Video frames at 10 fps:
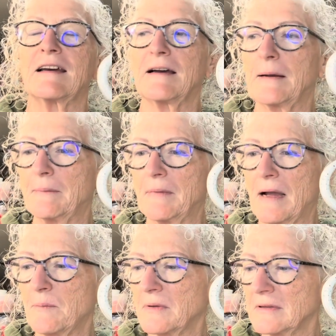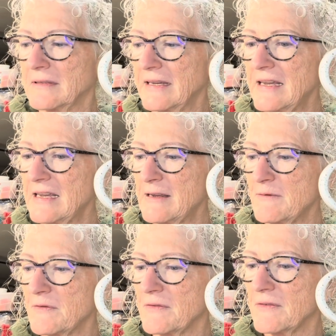I believe,
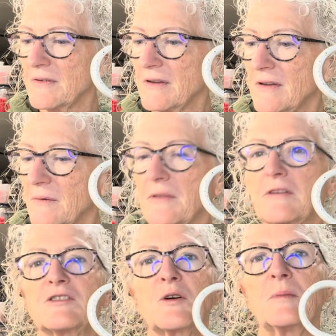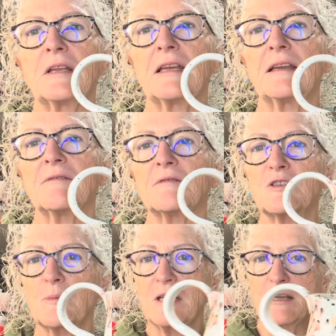well, there's so many
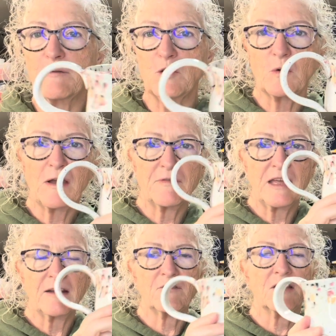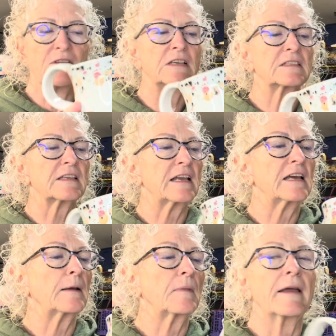of you that have done this,
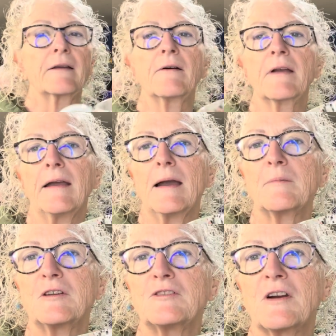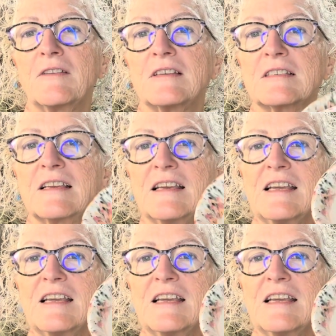and I'm like, okay, I'm gonna try this.